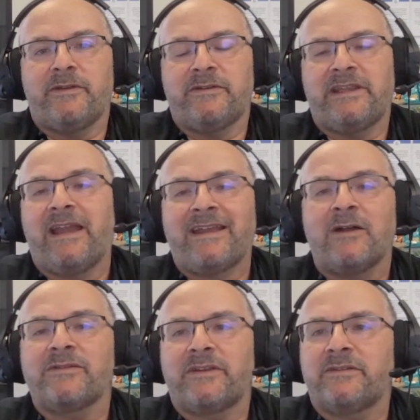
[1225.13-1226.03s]
the
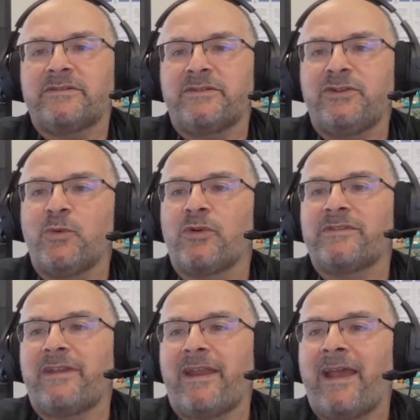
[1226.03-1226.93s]
accountant, you
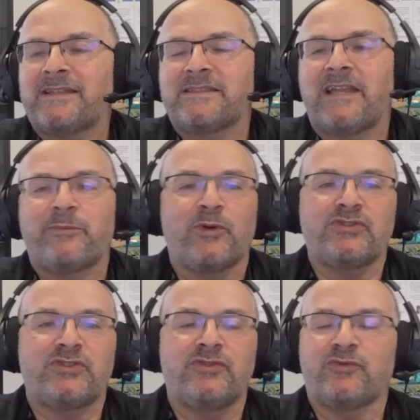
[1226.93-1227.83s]
won't ask that
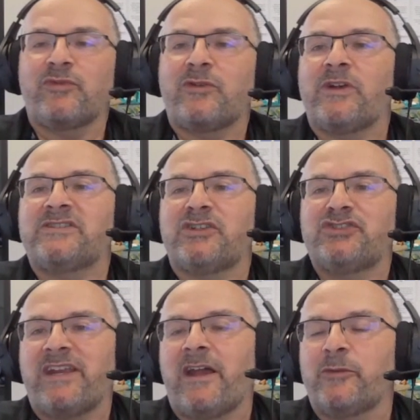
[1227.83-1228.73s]
person to request a
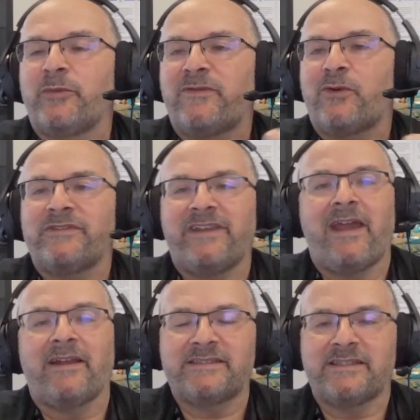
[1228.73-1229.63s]
checkout before they
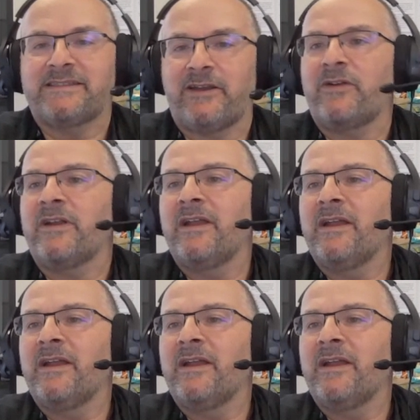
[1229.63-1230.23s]
access their